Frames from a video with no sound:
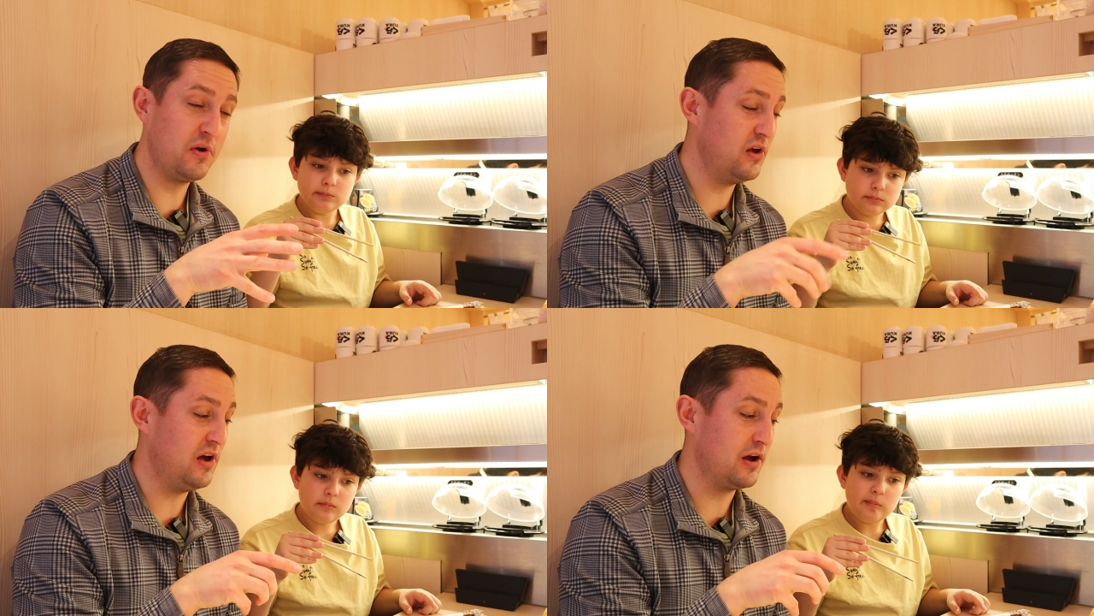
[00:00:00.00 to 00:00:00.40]

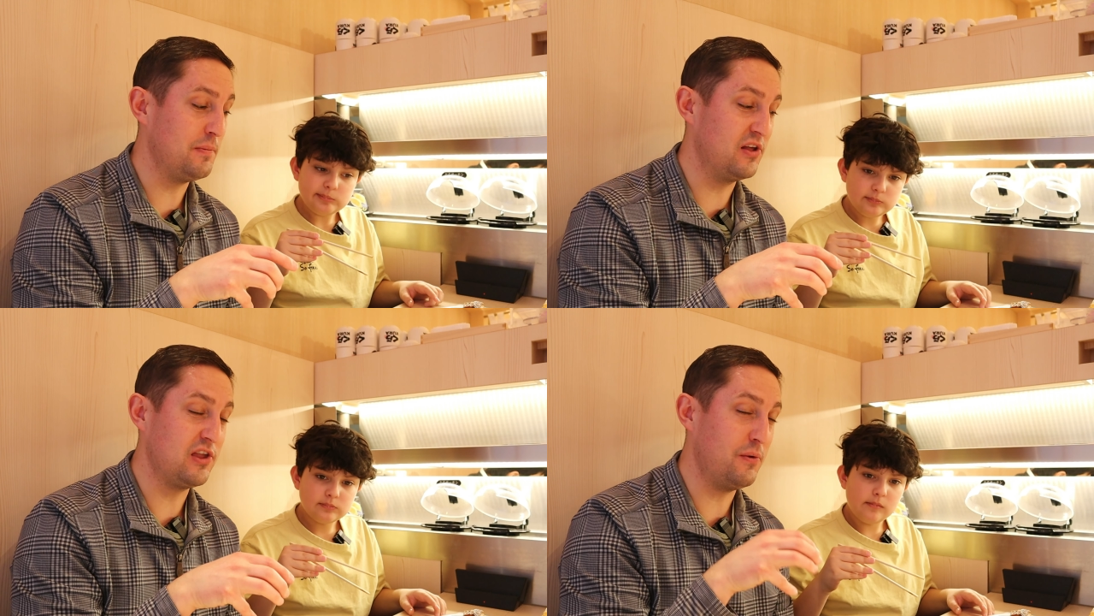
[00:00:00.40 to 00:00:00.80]
Speaker 1: really like
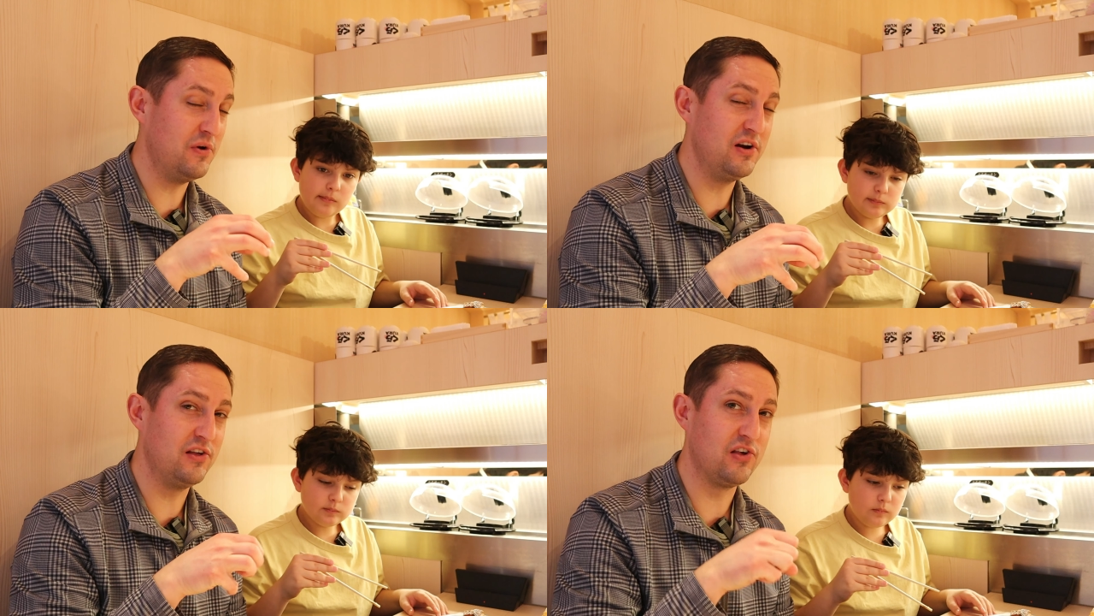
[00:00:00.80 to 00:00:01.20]
about that
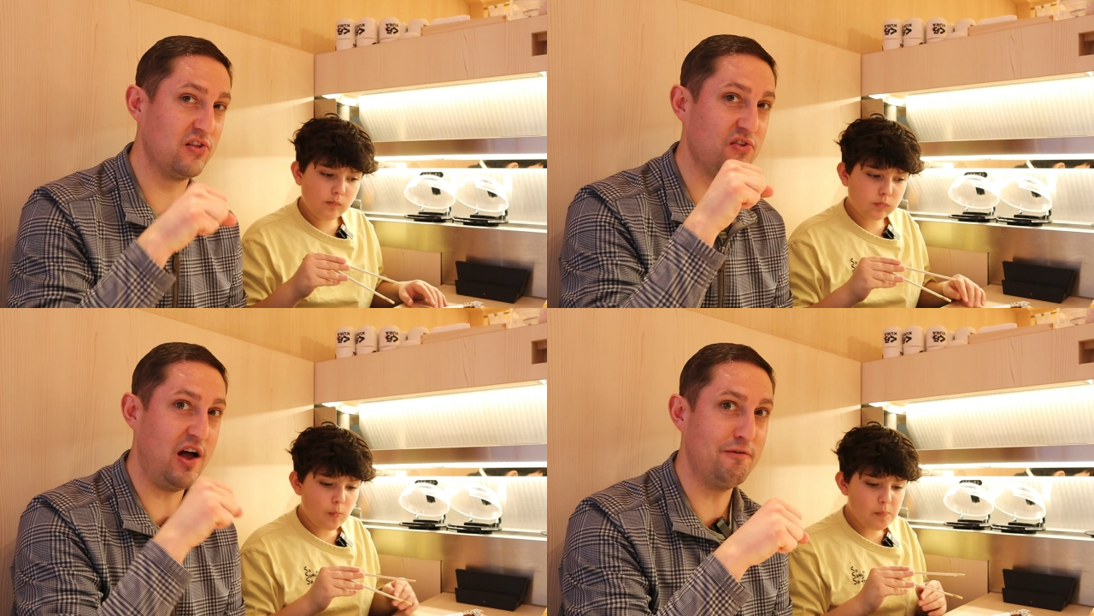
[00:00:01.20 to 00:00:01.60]
one is
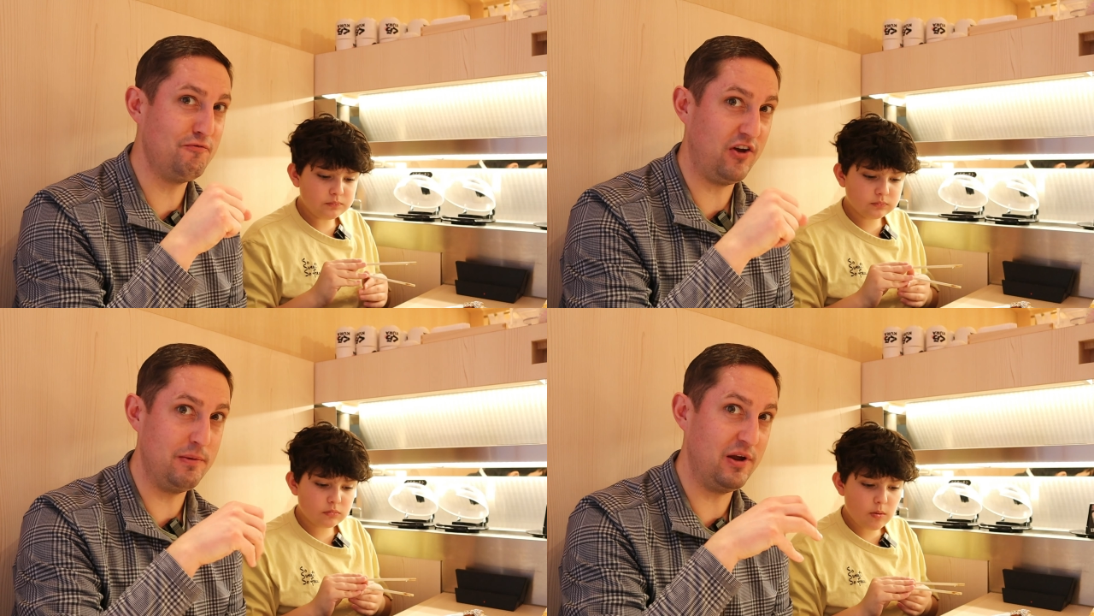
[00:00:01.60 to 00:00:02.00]
it's not
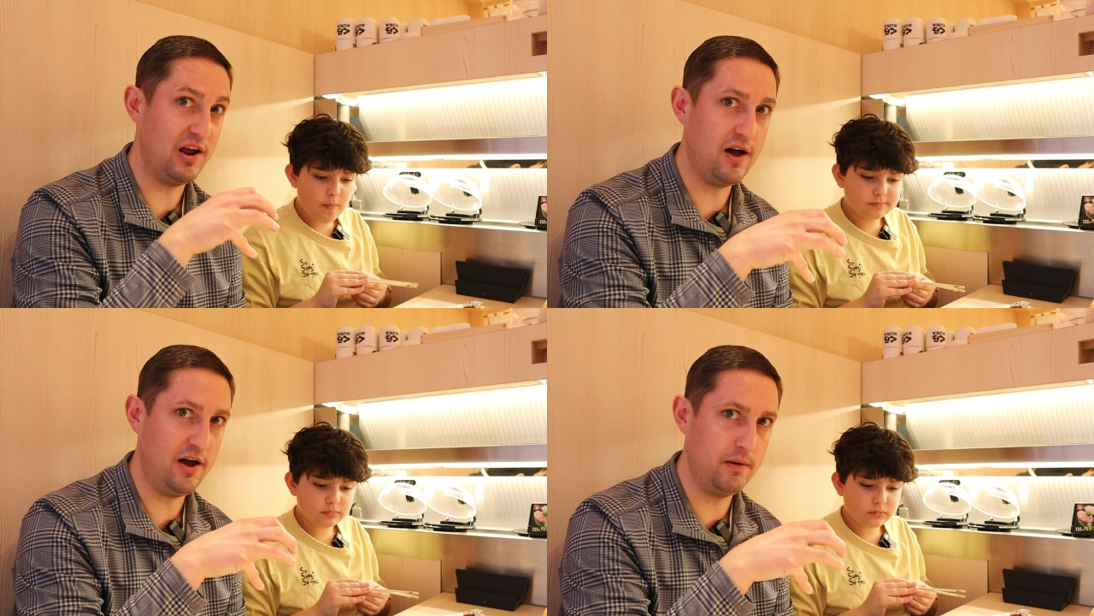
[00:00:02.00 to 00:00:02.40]
flaming
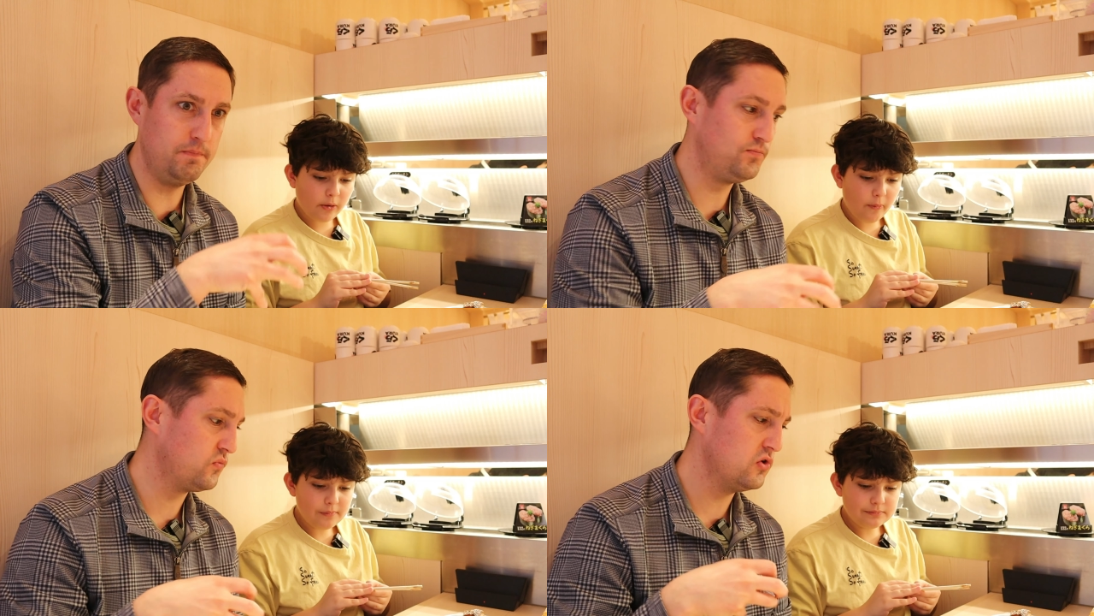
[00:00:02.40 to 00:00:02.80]
hot,
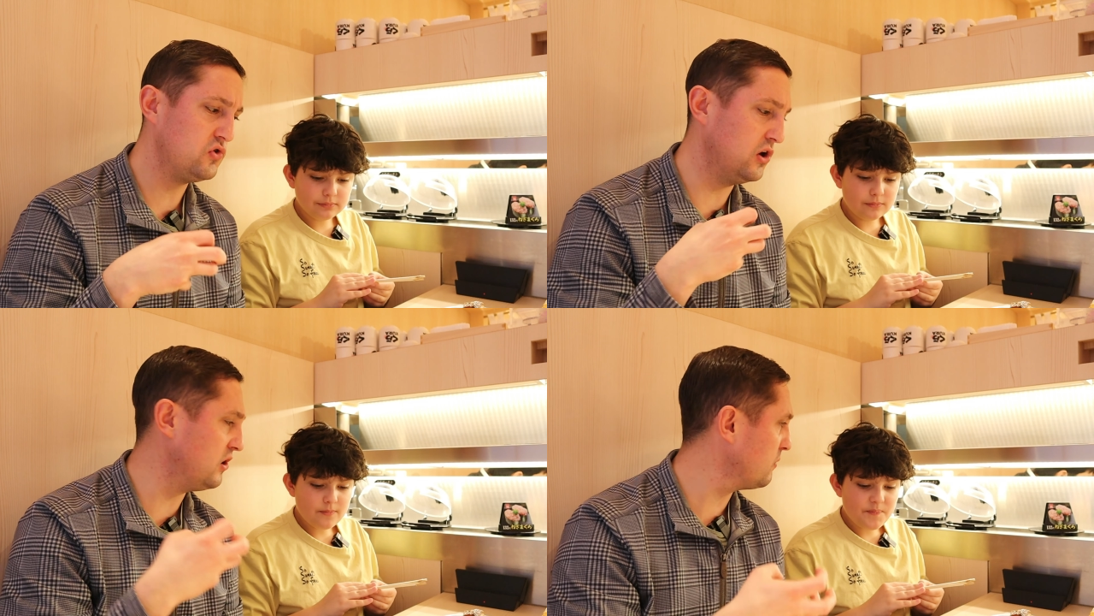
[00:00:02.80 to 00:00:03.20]

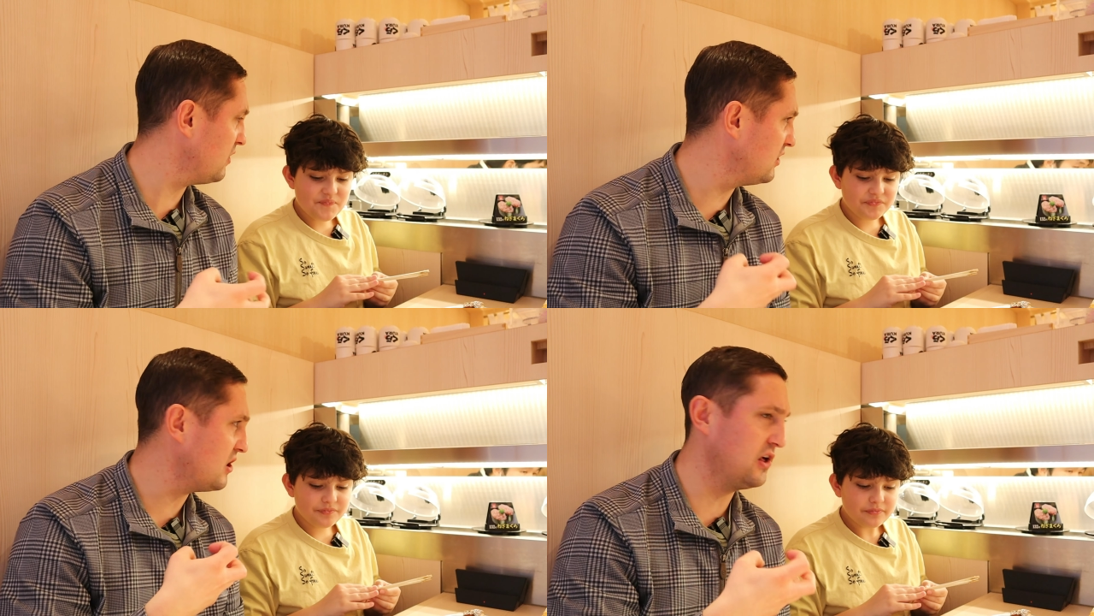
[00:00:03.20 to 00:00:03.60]
so you can
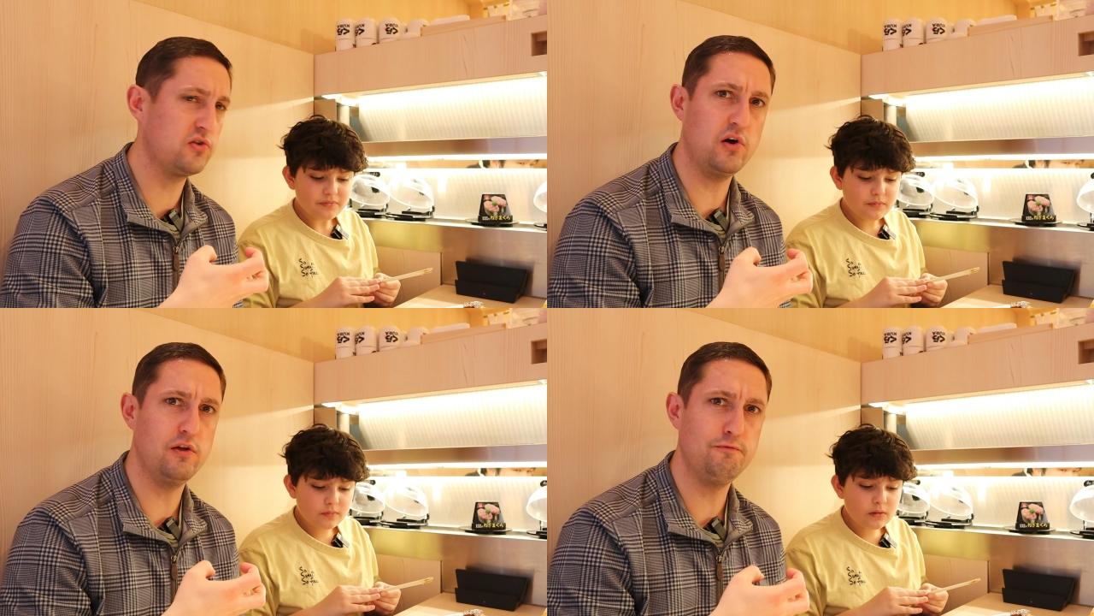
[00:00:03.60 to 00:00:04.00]
really
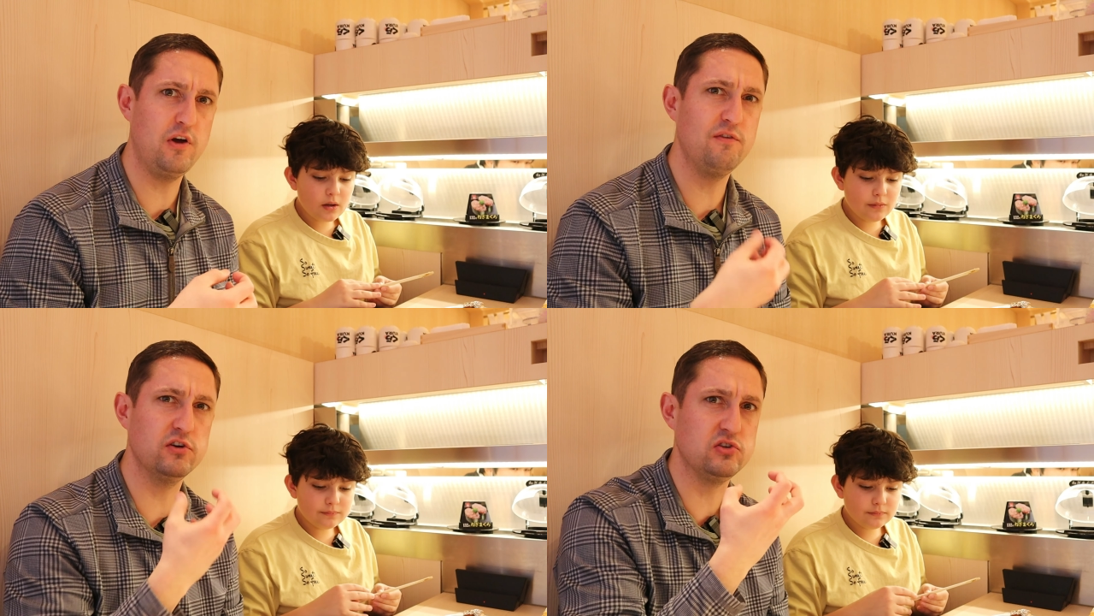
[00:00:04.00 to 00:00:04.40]
taste all the
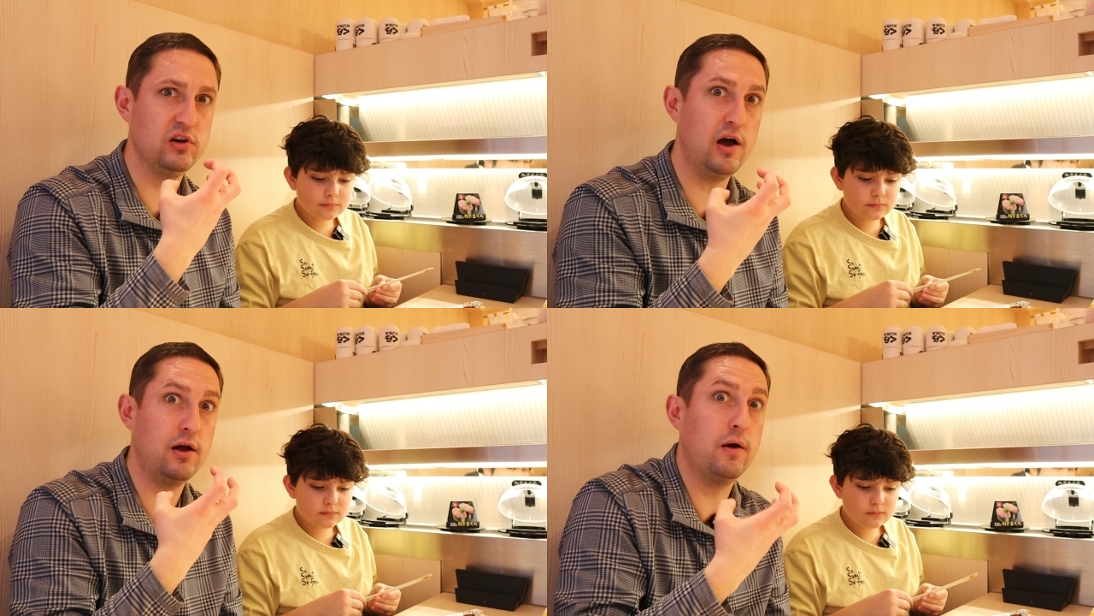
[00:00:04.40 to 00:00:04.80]
flavors
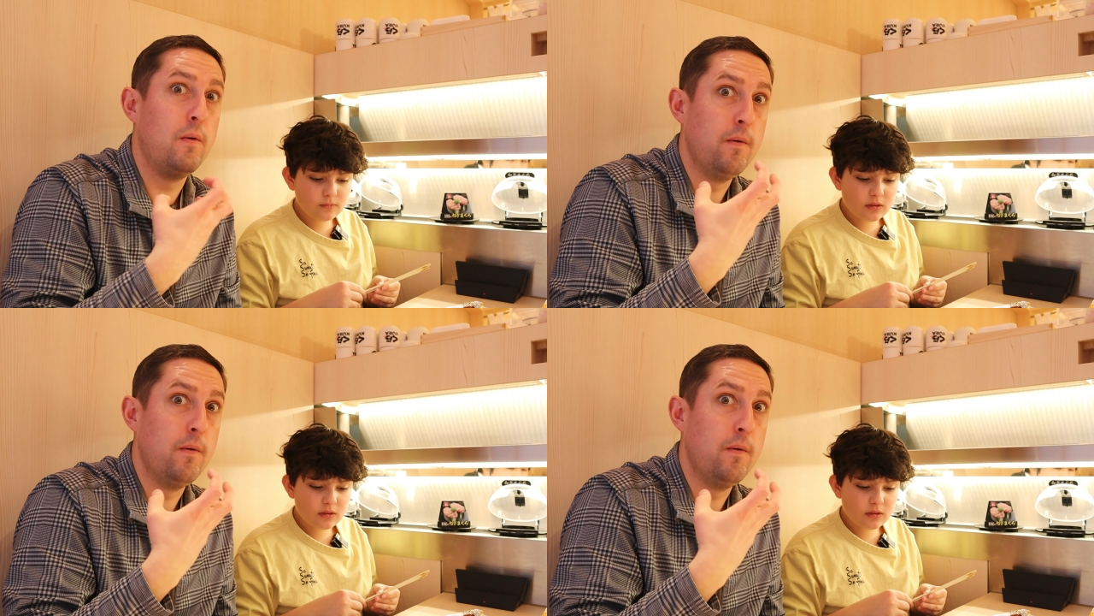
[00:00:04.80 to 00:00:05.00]
and not